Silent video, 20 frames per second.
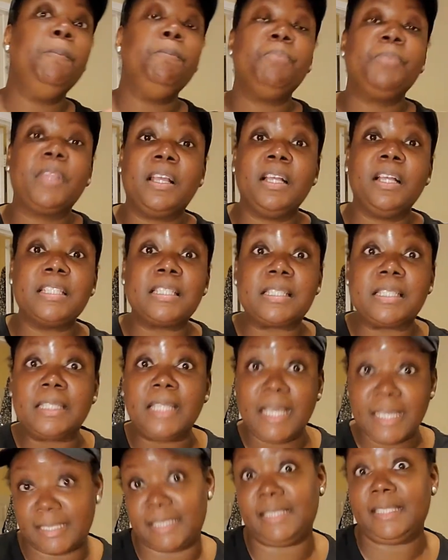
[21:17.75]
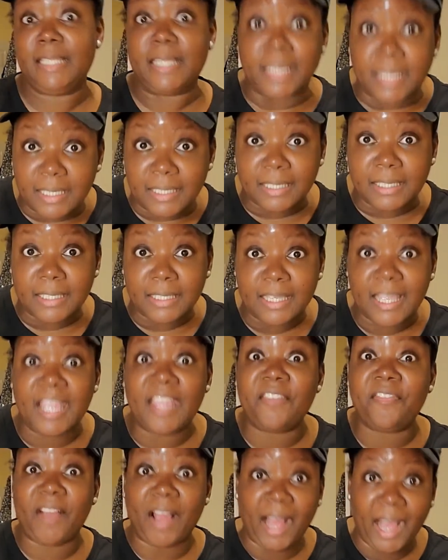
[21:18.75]
Because listen,
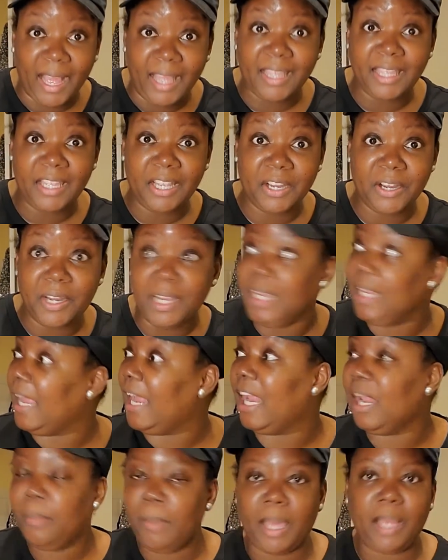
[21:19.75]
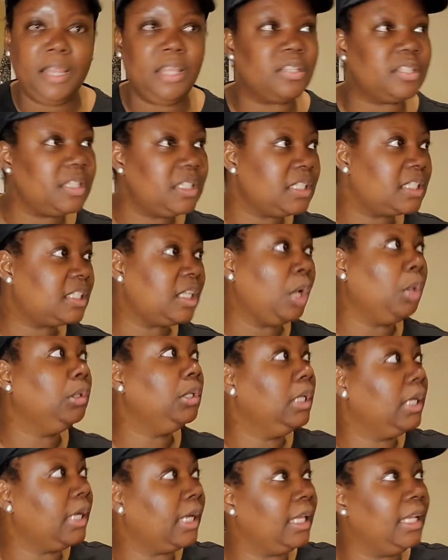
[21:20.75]
if I hear it, everybody else in the store
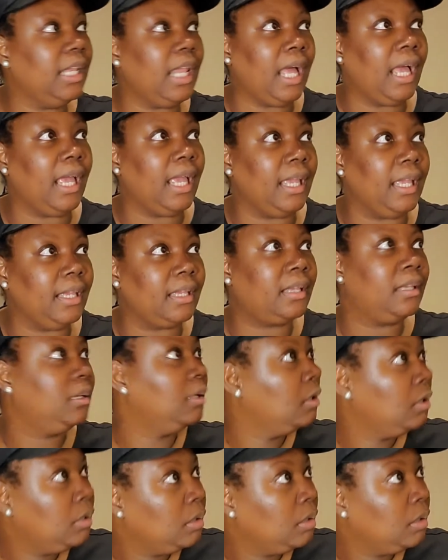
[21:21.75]
looking like,